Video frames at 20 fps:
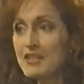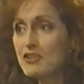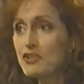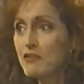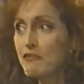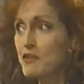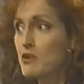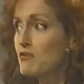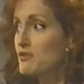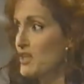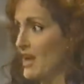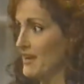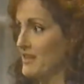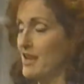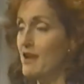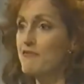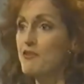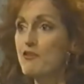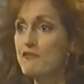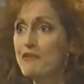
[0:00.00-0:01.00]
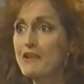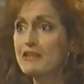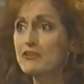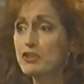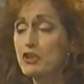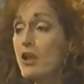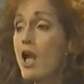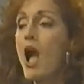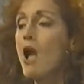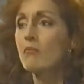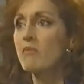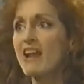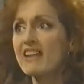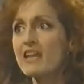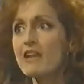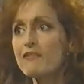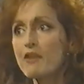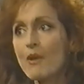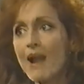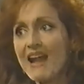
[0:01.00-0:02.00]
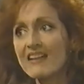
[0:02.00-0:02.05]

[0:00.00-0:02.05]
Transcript: interviews. I no gave you interviews. Victor, I gave you